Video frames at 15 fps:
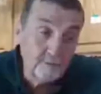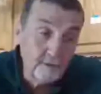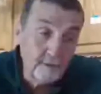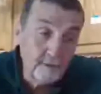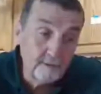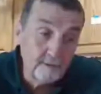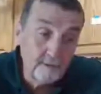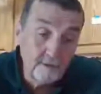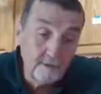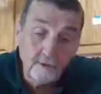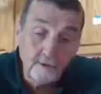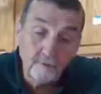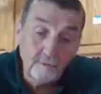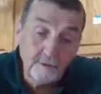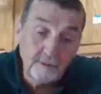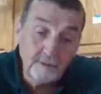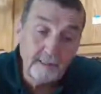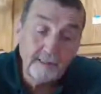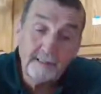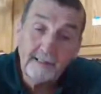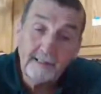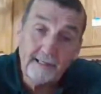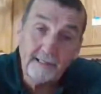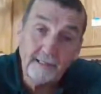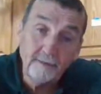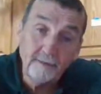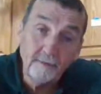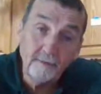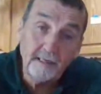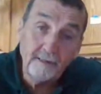what uh, you know it was indicated
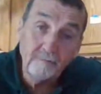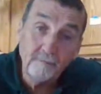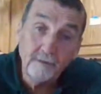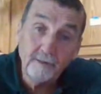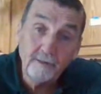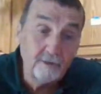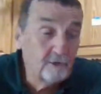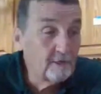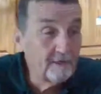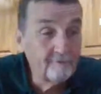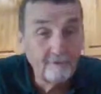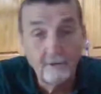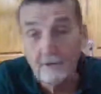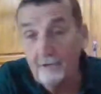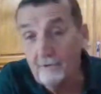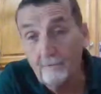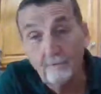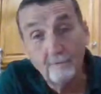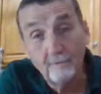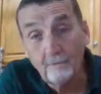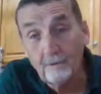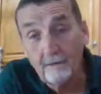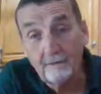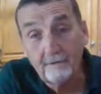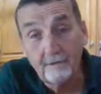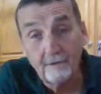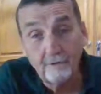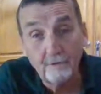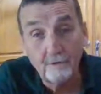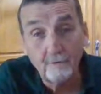to me, but you never know what
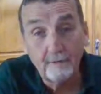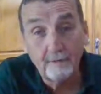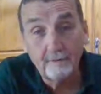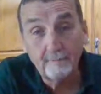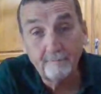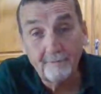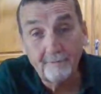they're doing.